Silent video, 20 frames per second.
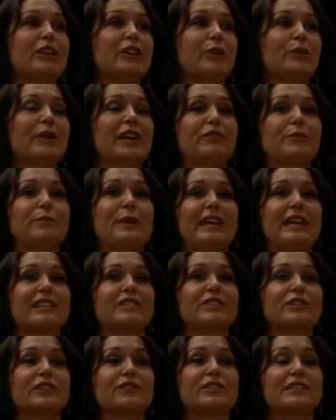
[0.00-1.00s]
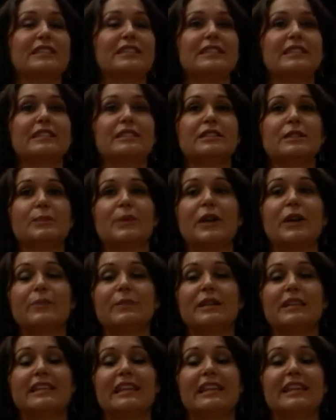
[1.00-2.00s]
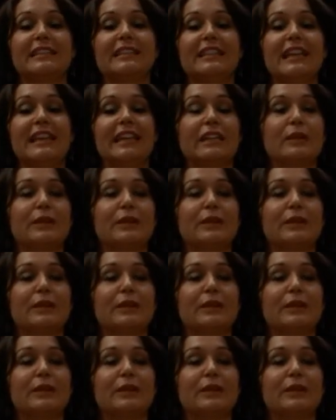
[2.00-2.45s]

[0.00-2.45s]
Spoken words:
we have a paid services department. They can take an